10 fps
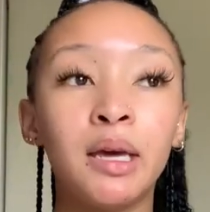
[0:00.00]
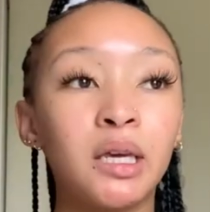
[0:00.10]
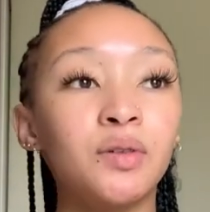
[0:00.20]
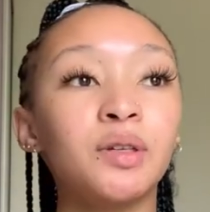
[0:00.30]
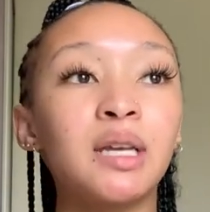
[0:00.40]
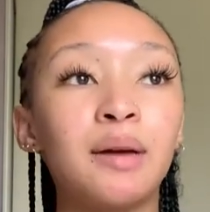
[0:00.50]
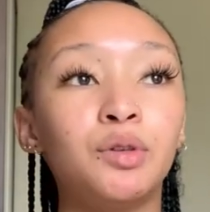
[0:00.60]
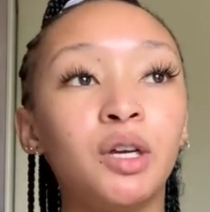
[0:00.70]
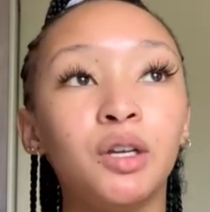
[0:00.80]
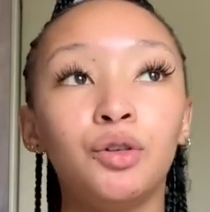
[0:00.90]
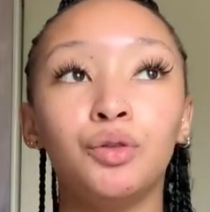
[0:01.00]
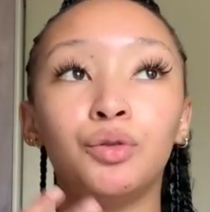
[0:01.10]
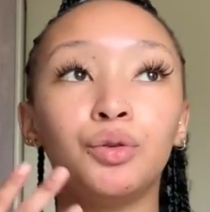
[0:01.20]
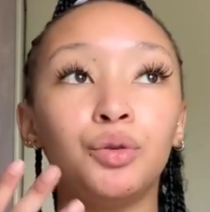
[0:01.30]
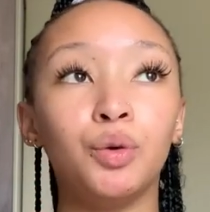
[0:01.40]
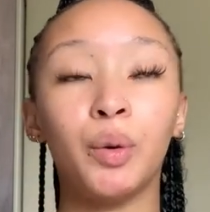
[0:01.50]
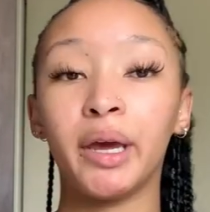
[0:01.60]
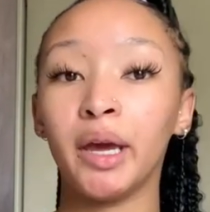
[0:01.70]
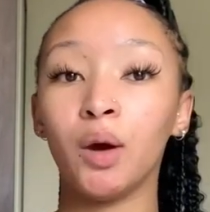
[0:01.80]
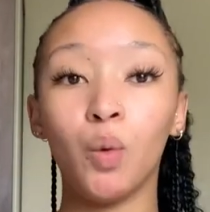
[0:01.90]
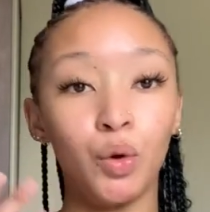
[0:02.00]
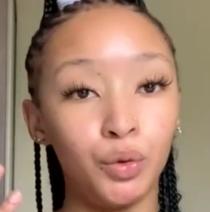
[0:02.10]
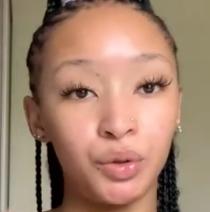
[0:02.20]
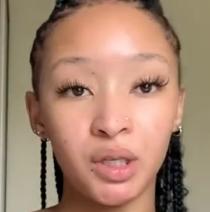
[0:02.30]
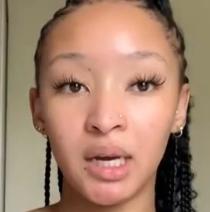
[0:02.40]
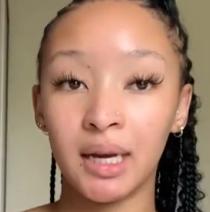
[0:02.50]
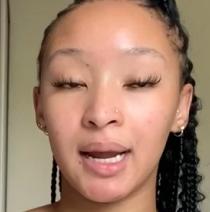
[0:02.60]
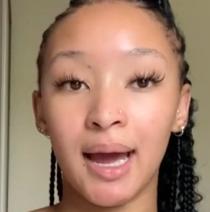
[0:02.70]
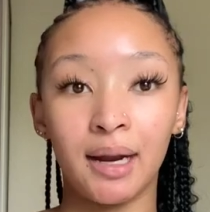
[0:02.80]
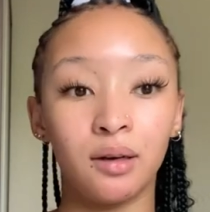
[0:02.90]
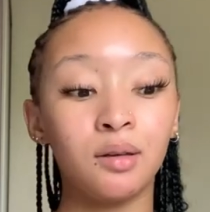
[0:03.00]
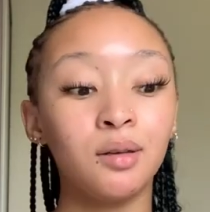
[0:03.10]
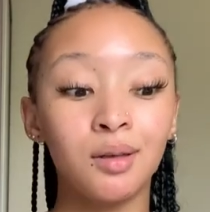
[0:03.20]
Give it time to get used to your hair or your skin, and